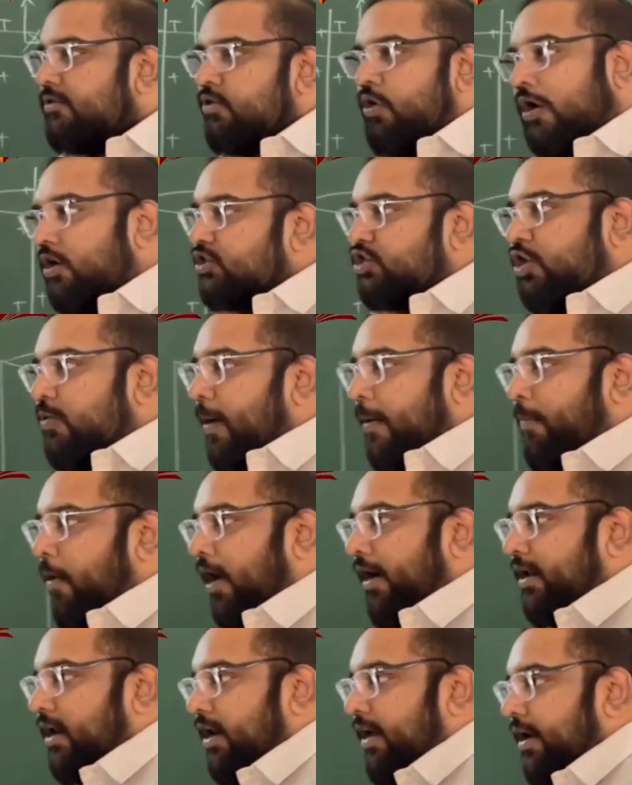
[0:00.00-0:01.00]
You understood my
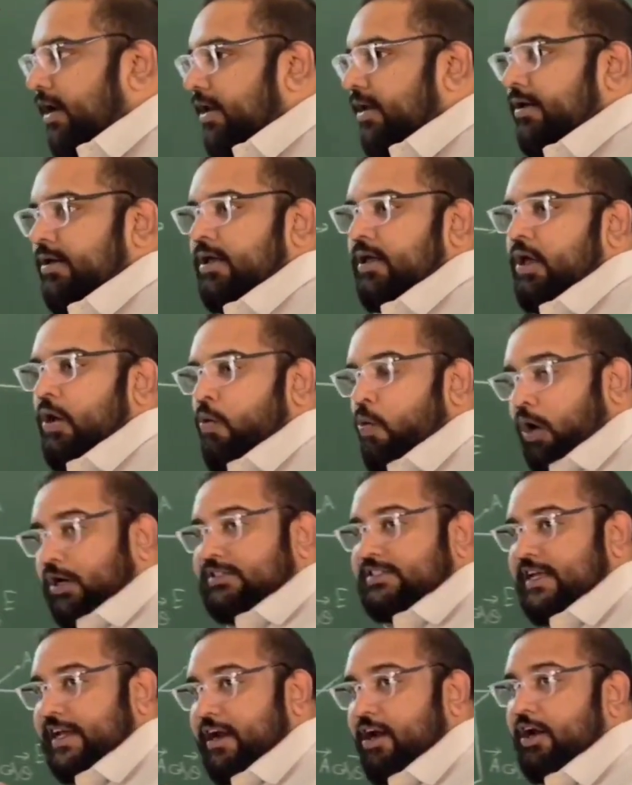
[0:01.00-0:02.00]
point clearly?
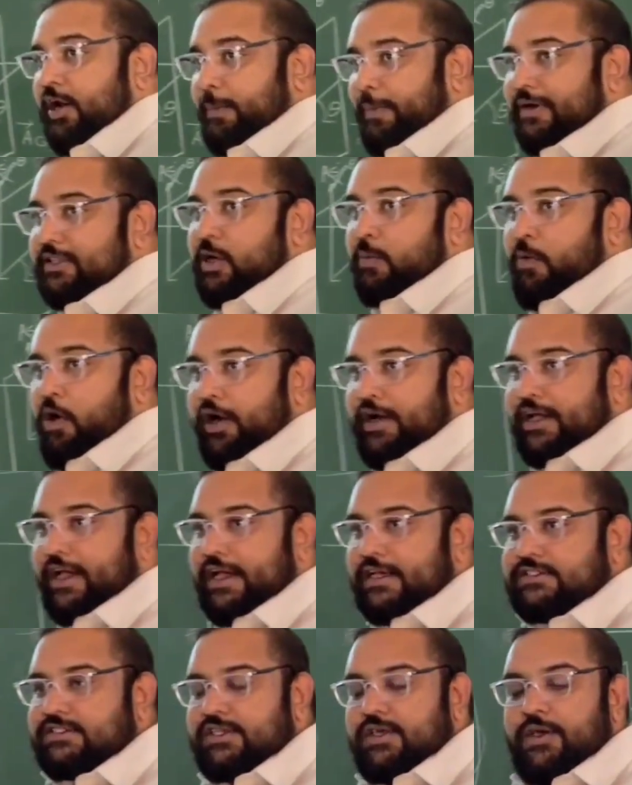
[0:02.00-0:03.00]
Once again I'll repeat the point,
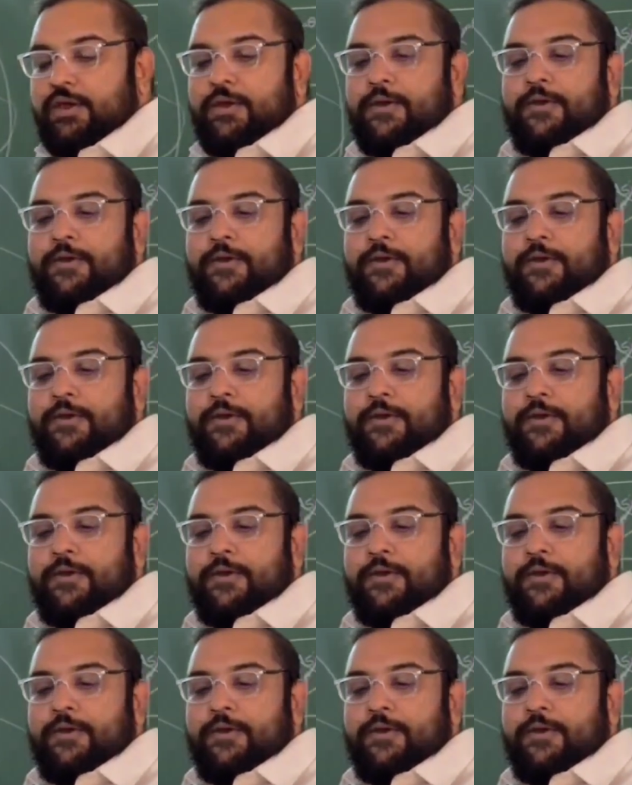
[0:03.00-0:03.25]
guys.